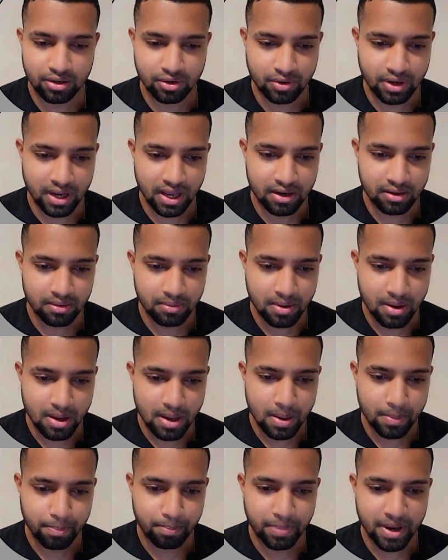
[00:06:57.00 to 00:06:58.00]
you can
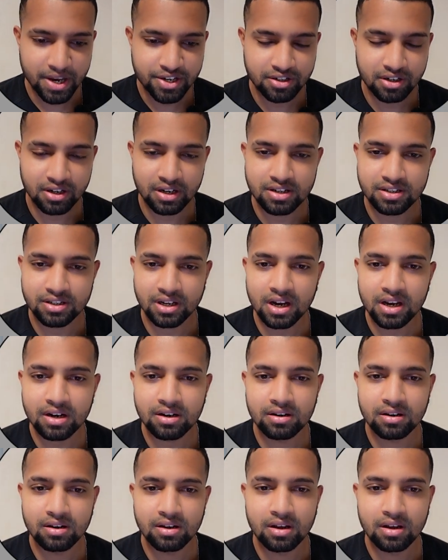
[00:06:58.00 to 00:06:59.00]
paste it inside.